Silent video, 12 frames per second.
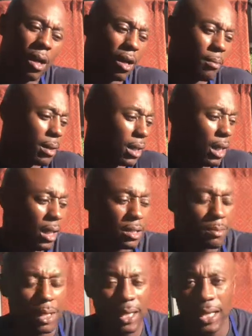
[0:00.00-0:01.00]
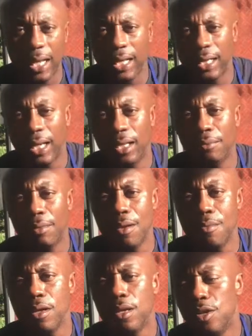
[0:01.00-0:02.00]
uh, my kids, man, they got together and
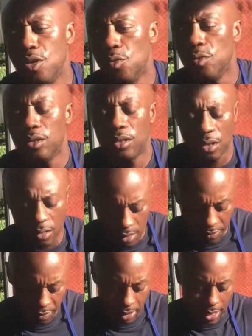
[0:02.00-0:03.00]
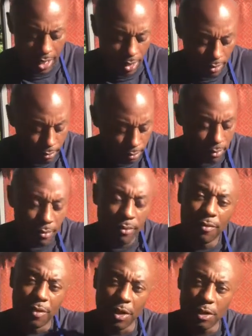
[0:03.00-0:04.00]
made me a new one. So I figured out
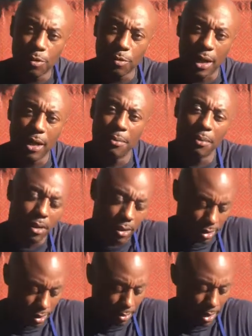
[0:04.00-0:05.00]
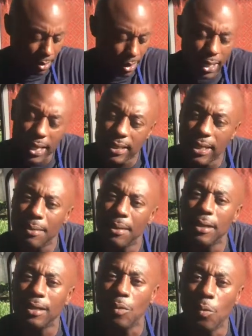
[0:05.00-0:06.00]
for this one right here, because this might be the last time I
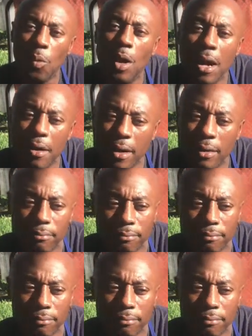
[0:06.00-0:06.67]
get to wear it,